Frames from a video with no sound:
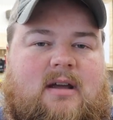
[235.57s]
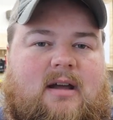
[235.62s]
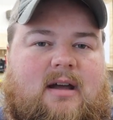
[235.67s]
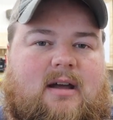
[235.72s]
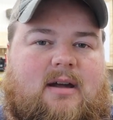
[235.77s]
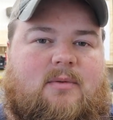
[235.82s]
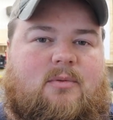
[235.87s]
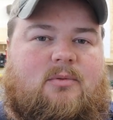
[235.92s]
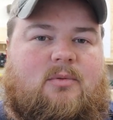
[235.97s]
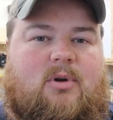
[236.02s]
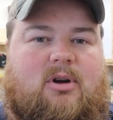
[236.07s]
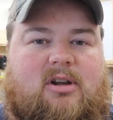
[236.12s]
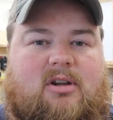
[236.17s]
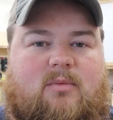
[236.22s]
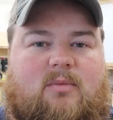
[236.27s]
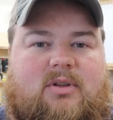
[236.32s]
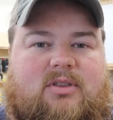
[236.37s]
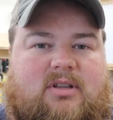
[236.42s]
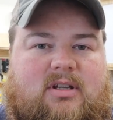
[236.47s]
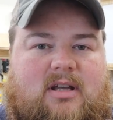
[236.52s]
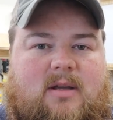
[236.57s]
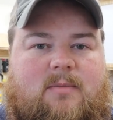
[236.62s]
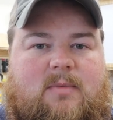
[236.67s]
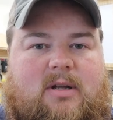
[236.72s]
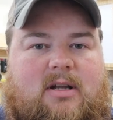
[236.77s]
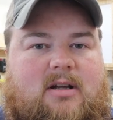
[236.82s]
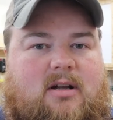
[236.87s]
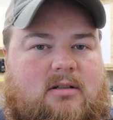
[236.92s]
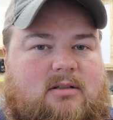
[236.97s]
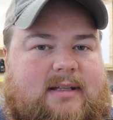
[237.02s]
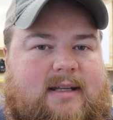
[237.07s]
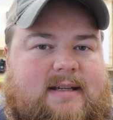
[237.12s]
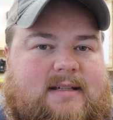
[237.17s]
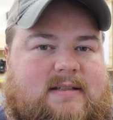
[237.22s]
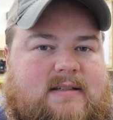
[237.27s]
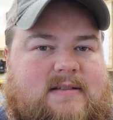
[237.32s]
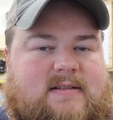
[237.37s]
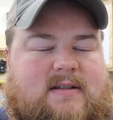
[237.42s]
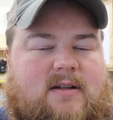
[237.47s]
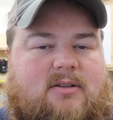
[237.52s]
Uh, we're working with a company called
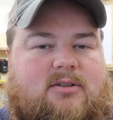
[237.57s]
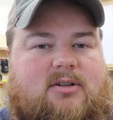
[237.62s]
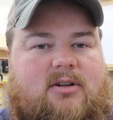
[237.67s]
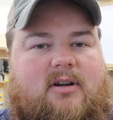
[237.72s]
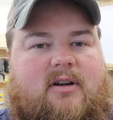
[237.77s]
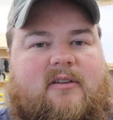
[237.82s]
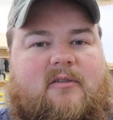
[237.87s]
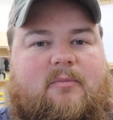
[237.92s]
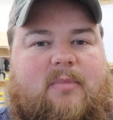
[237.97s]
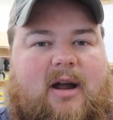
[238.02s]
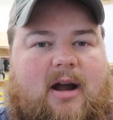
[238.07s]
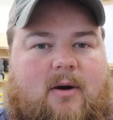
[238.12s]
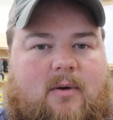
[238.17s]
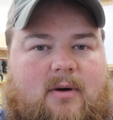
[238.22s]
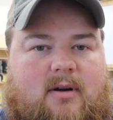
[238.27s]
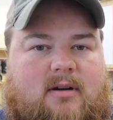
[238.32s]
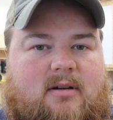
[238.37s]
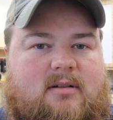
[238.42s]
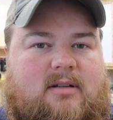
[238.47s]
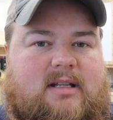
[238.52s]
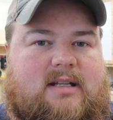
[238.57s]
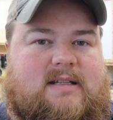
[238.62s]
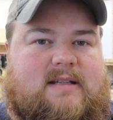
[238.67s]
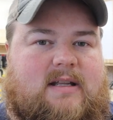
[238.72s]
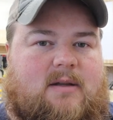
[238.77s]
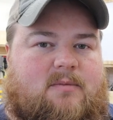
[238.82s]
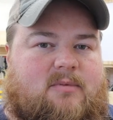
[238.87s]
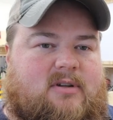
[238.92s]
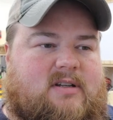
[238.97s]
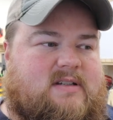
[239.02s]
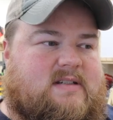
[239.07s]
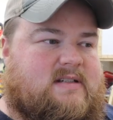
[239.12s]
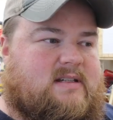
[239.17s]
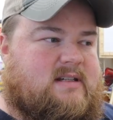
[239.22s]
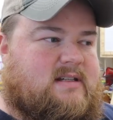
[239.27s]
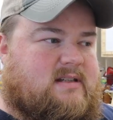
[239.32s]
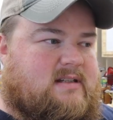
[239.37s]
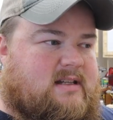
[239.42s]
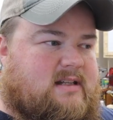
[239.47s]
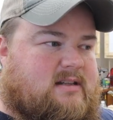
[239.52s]
Langston's Alternative Power. He's helping us
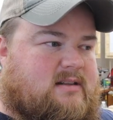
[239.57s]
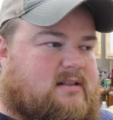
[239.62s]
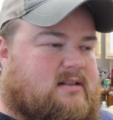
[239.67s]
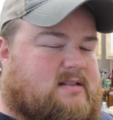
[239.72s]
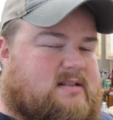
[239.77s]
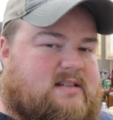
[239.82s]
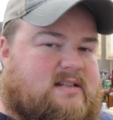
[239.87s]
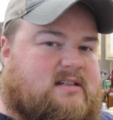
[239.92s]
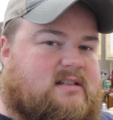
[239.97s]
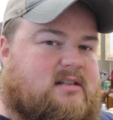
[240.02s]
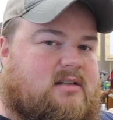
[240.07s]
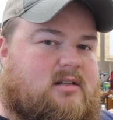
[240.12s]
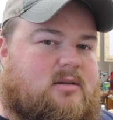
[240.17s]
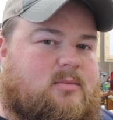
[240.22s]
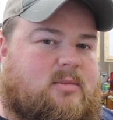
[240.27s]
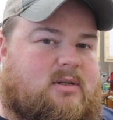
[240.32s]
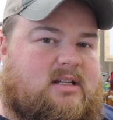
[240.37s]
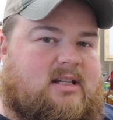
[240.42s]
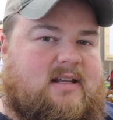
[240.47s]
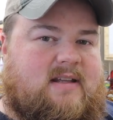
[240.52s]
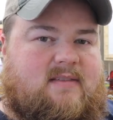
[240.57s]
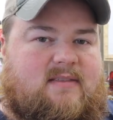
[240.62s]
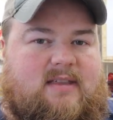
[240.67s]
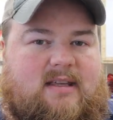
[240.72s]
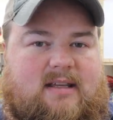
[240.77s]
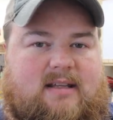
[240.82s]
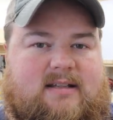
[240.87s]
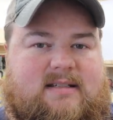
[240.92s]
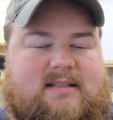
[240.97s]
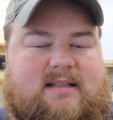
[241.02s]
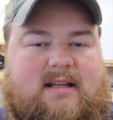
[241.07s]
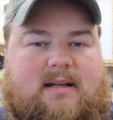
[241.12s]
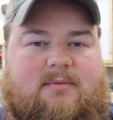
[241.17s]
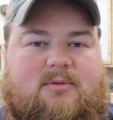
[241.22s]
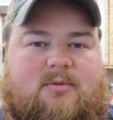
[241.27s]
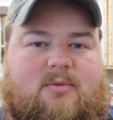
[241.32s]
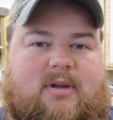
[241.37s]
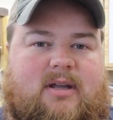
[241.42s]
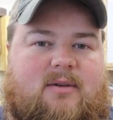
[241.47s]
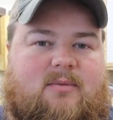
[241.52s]
get the system and get things set
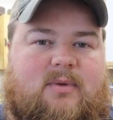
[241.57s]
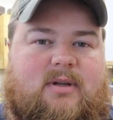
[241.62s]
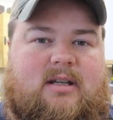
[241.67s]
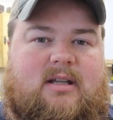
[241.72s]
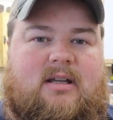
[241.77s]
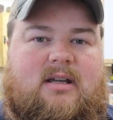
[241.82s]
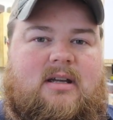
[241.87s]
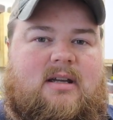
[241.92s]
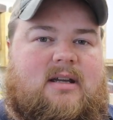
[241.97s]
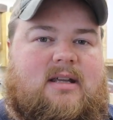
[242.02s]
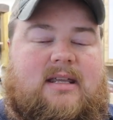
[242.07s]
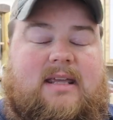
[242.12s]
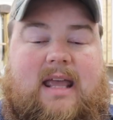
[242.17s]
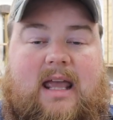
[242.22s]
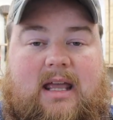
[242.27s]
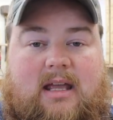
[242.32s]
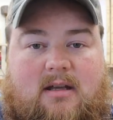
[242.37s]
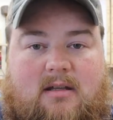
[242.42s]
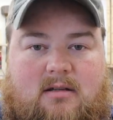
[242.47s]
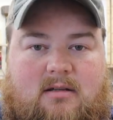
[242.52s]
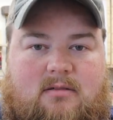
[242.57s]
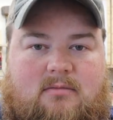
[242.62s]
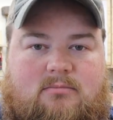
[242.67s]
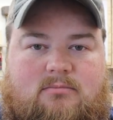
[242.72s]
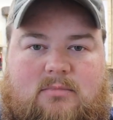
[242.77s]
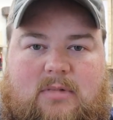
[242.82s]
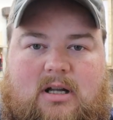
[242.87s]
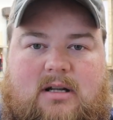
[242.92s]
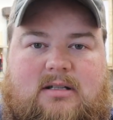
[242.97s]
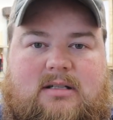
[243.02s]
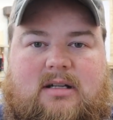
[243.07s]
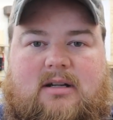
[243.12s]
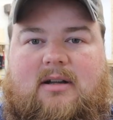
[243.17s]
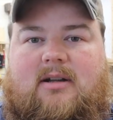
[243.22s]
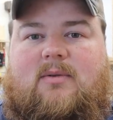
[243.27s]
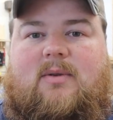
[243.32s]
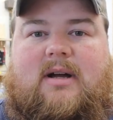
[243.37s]
up the way we can, monetary